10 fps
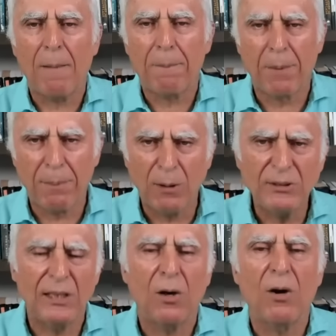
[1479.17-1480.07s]

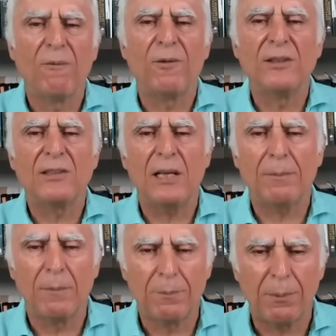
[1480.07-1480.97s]
proposing the conference, they're
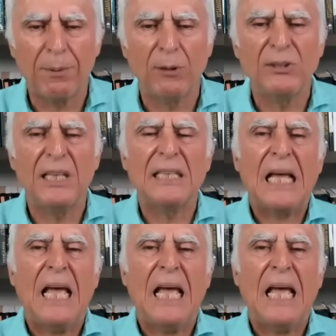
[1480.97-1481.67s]
proposing it